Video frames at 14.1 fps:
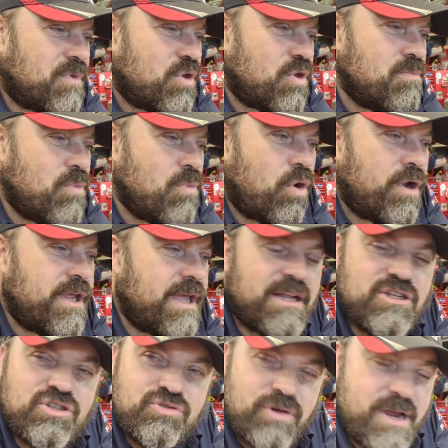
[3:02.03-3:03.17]
Good morning,
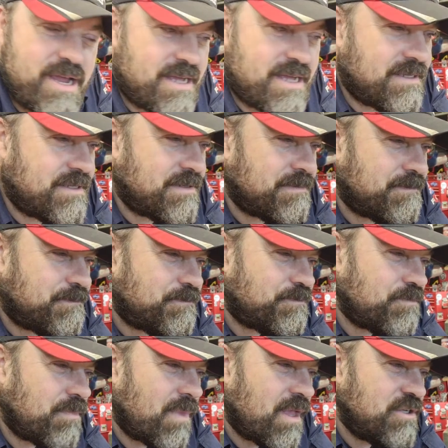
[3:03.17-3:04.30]
Andreas.
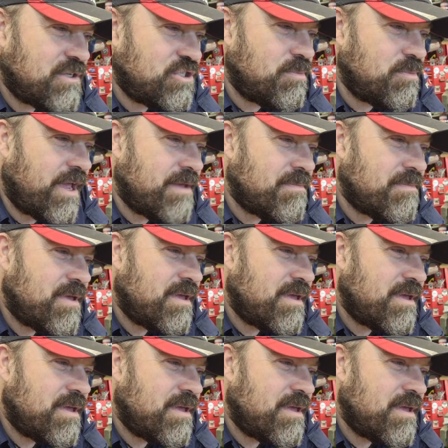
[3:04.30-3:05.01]
Jim K,